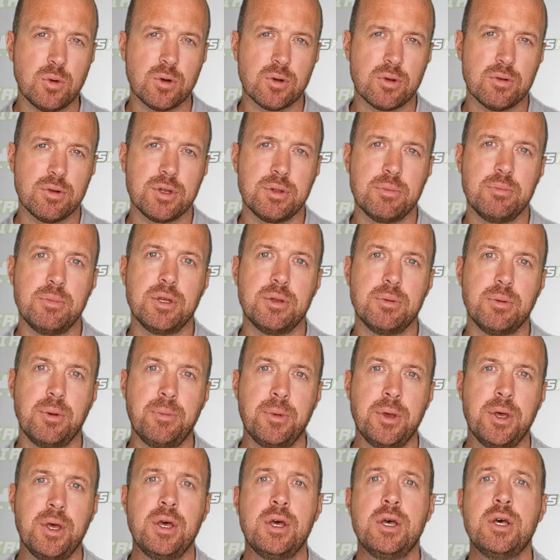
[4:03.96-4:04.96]
water at a
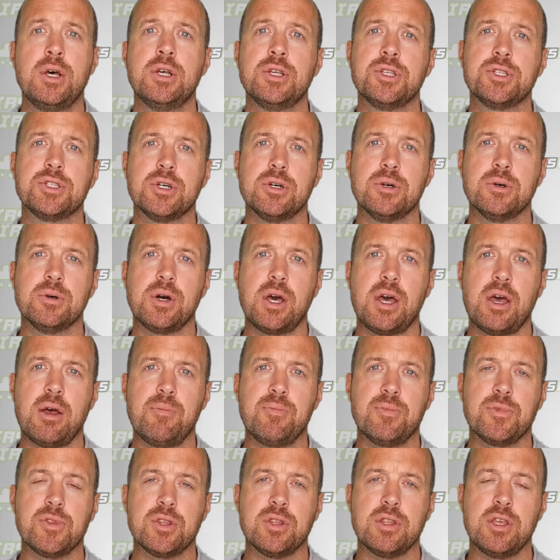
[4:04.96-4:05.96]
minimum. So
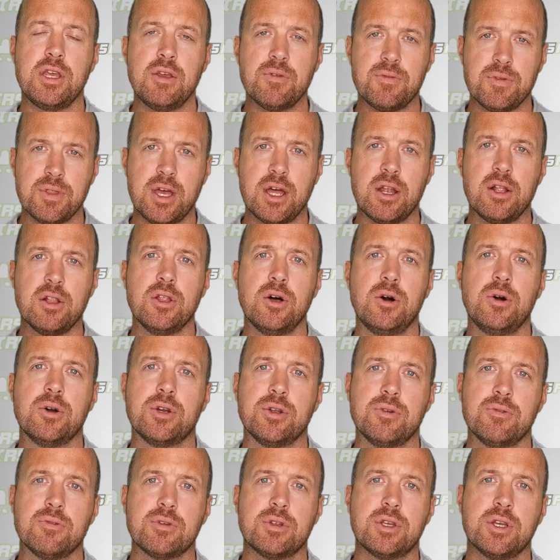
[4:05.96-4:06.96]
um, even that alone
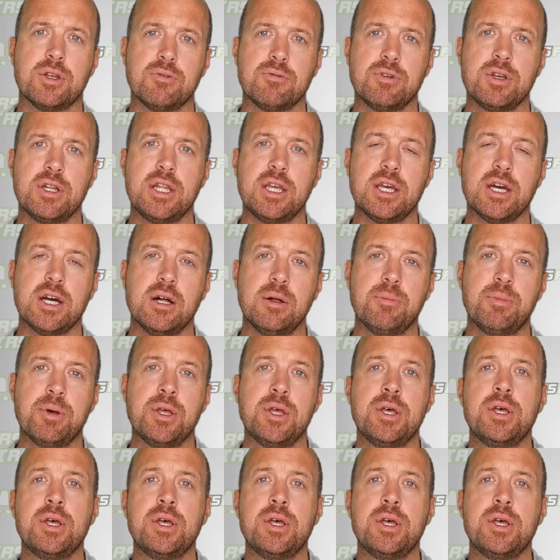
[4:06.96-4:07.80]
can, can really help.